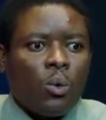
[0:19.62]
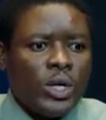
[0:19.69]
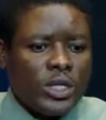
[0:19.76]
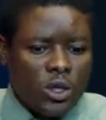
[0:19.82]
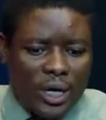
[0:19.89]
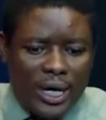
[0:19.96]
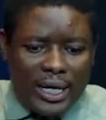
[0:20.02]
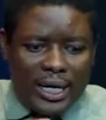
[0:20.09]
We
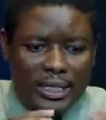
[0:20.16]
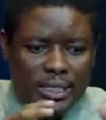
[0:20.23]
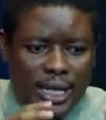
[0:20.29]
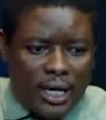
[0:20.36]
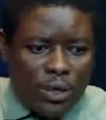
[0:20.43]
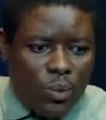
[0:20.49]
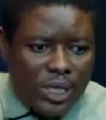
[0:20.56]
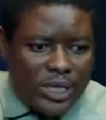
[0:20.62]
don't
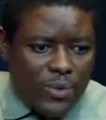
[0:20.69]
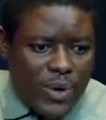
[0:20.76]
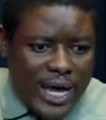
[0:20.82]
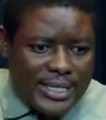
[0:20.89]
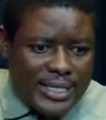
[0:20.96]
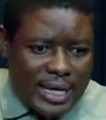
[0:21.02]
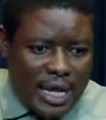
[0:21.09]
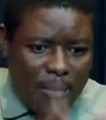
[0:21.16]
understand whether we
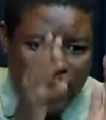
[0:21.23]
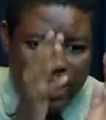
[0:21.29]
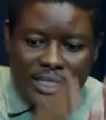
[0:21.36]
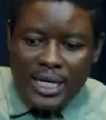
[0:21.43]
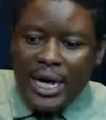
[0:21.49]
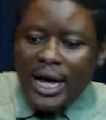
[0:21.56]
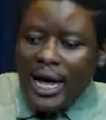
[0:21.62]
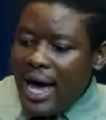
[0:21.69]
are a
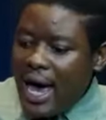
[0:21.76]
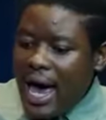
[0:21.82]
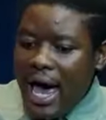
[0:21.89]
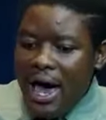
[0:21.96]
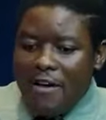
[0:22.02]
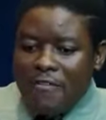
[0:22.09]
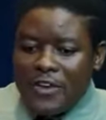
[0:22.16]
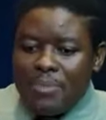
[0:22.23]
celebrity.
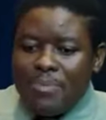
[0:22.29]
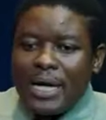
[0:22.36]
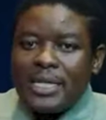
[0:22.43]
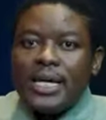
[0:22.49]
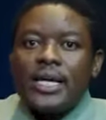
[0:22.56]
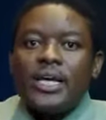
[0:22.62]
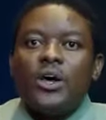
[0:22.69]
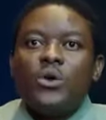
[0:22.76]
Every
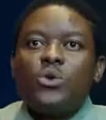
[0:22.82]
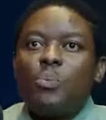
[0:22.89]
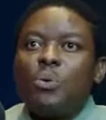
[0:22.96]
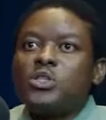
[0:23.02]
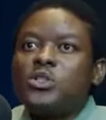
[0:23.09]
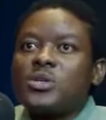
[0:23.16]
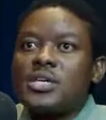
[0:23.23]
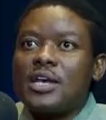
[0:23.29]
Monday, you
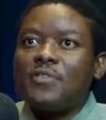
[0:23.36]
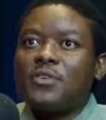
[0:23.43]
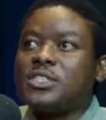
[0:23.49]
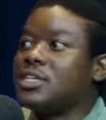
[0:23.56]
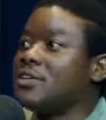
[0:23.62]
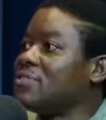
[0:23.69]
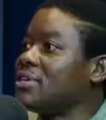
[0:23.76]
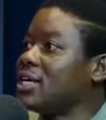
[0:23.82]
put yourself on
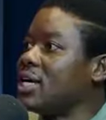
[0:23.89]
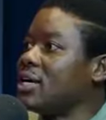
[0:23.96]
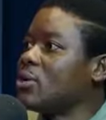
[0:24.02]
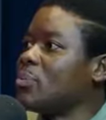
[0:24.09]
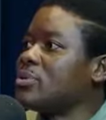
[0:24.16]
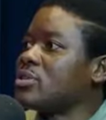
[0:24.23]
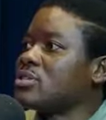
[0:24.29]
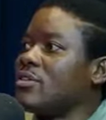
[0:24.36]
T V.
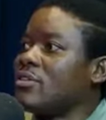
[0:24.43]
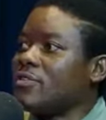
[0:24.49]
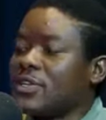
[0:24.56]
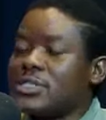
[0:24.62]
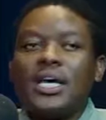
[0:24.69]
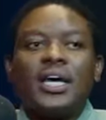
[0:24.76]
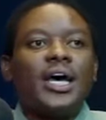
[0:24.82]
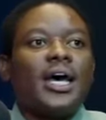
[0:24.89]
You put yourself on
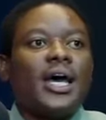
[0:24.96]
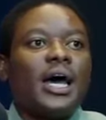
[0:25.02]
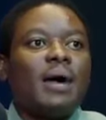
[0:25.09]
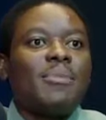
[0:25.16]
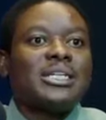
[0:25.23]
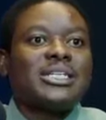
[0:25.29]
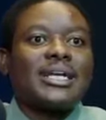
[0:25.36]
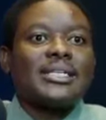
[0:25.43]
face. Hey,
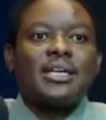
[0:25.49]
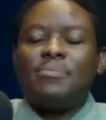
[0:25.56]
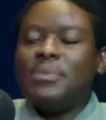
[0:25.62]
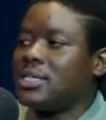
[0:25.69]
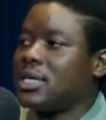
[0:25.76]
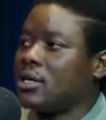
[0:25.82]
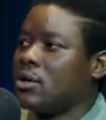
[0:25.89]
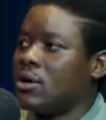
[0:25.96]
I'm addressing
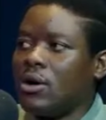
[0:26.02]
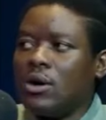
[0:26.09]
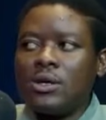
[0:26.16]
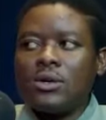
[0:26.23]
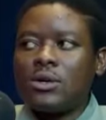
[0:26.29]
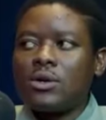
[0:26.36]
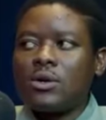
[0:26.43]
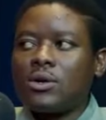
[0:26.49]
media. No,
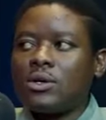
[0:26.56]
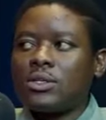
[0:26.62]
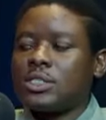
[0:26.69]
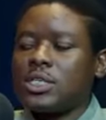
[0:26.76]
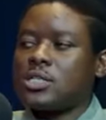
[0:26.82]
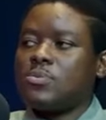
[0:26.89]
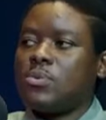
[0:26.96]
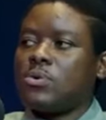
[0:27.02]
no, no, no, no, D
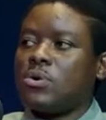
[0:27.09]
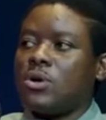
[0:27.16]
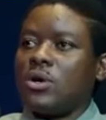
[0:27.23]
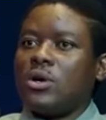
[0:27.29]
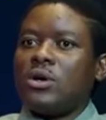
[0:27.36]
J Sbu.